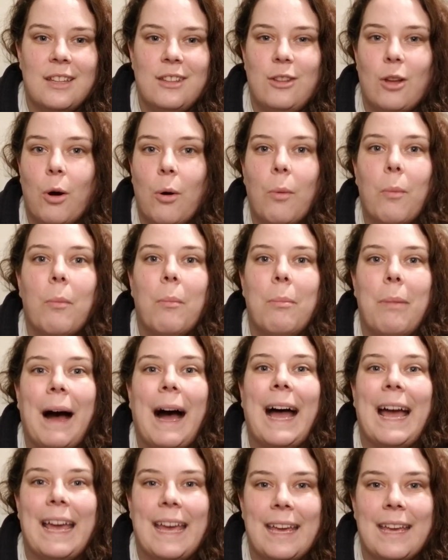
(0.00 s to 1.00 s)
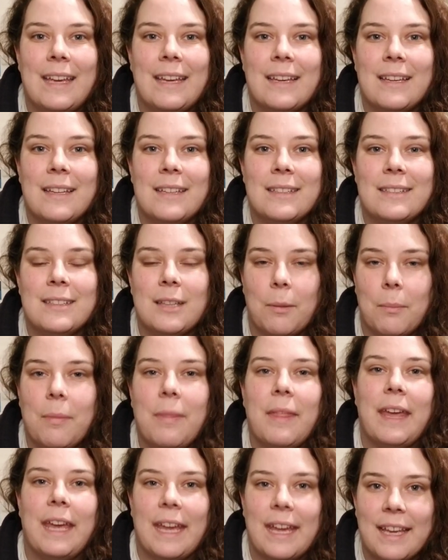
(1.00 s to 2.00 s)
don't buy
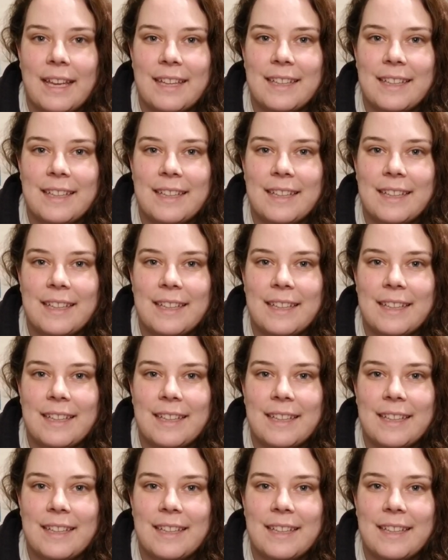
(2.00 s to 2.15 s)
something